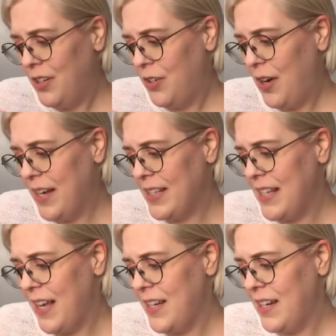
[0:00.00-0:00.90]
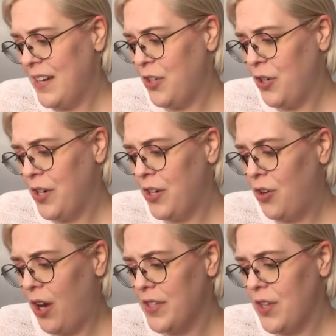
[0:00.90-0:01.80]
Greg said, and hurried
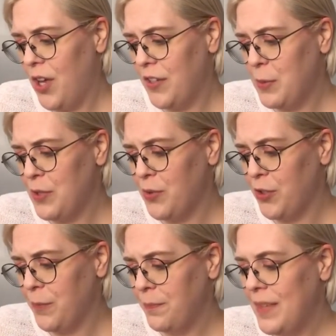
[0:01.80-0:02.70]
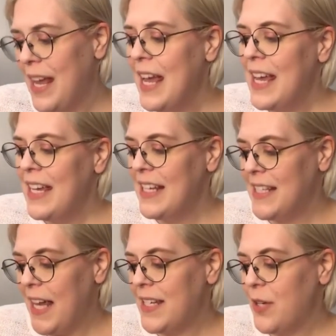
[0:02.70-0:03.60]
across the hall to his room. He
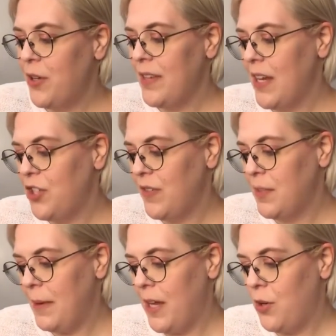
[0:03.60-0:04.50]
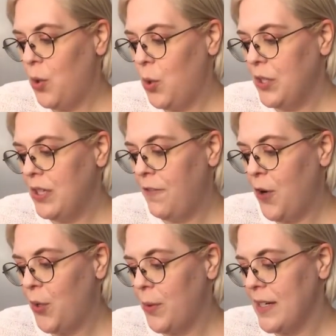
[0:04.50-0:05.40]
sat down on the edge of his bed, holding the
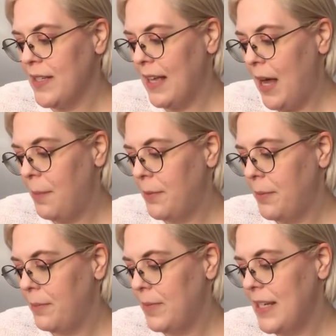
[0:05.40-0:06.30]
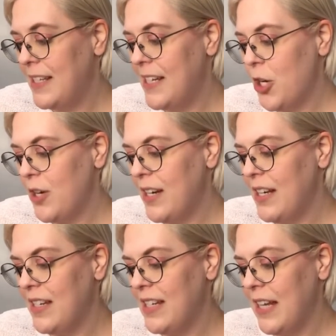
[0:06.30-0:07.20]
photo in his lap. He stared at it
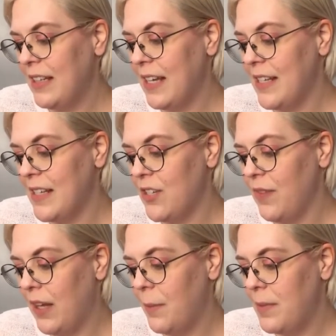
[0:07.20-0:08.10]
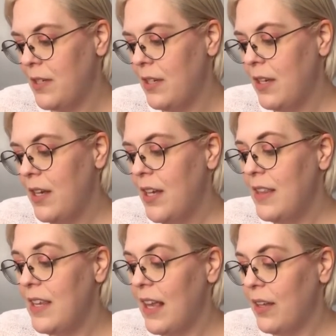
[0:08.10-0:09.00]
intently as it developed.
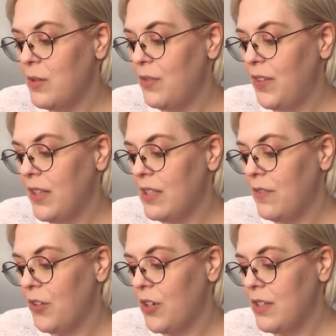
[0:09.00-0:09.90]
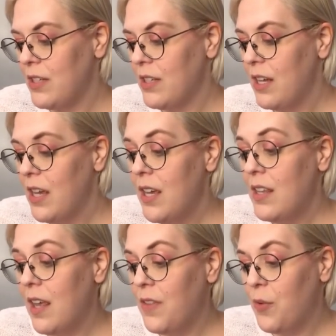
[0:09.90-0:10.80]
The yellows filled in first,
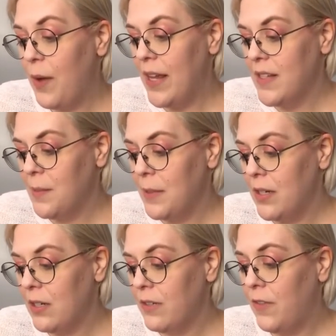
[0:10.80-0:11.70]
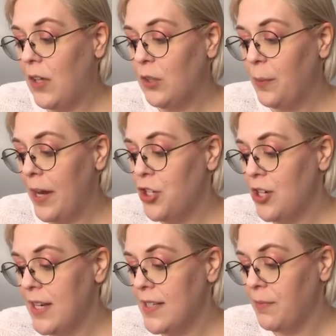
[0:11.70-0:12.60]
then the reds appeared, followed by
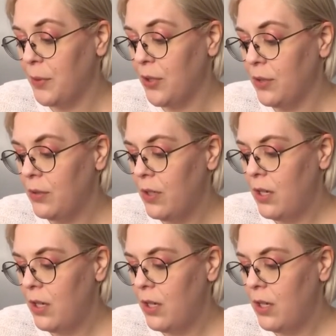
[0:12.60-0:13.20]
shades of blue.